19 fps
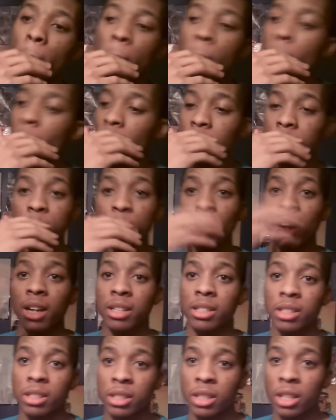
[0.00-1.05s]

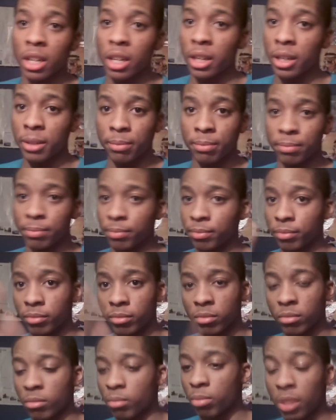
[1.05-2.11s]
Xbox is done.
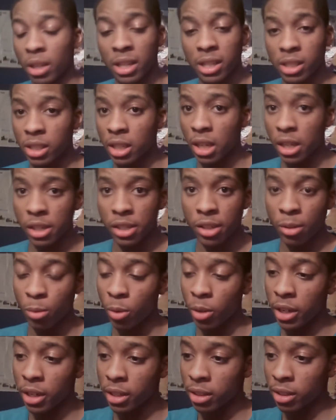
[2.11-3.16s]
PlayStation
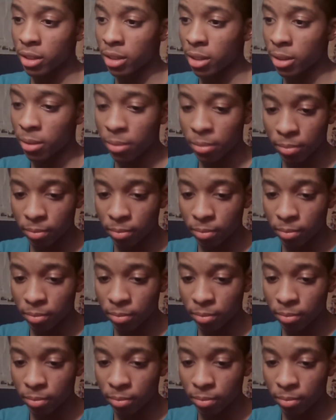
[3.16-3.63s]
wins.